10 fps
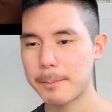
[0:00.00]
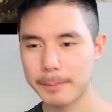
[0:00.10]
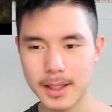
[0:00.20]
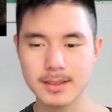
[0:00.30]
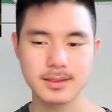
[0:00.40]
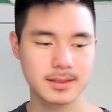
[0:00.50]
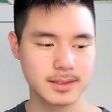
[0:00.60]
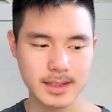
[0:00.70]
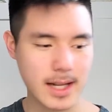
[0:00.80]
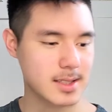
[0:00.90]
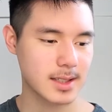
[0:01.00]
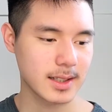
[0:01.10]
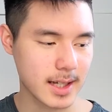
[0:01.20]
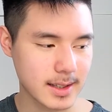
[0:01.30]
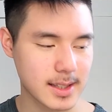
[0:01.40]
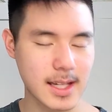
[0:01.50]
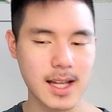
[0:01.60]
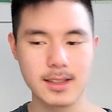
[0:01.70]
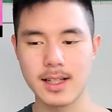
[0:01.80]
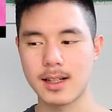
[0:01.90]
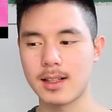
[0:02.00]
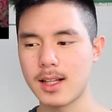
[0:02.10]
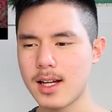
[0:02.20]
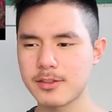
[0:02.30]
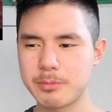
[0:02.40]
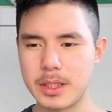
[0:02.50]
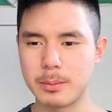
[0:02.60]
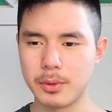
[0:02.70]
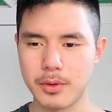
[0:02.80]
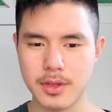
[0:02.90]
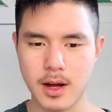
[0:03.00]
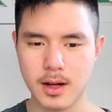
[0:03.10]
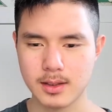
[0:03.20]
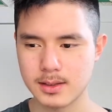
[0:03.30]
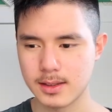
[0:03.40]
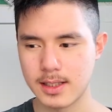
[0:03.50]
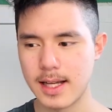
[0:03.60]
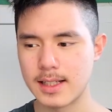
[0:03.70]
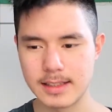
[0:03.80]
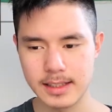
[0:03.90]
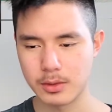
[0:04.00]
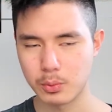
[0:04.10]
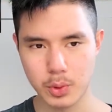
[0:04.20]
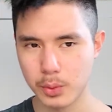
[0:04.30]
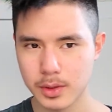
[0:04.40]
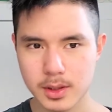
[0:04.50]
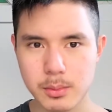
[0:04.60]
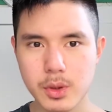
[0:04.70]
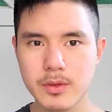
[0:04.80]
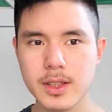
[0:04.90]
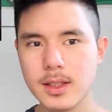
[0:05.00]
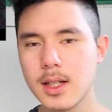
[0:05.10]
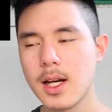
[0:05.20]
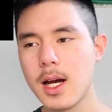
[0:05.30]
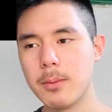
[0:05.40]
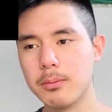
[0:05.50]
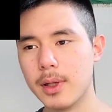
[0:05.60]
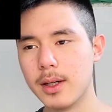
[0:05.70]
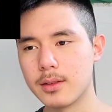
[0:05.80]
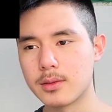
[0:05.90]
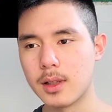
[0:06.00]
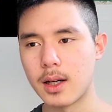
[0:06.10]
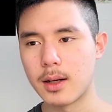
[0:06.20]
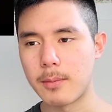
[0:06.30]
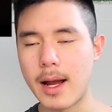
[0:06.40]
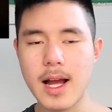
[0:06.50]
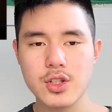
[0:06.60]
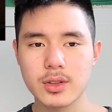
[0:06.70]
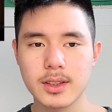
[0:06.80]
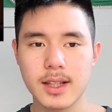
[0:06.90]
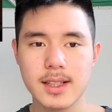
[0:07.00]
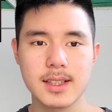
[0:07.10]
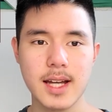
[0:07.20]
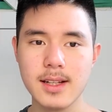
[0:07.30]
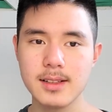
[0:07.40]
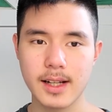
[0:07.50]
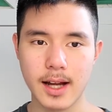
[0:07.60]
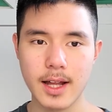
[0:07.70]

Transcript: But yes, again, the ending. A lot of people thought the ending ruined the movie, but I actually liked the ending.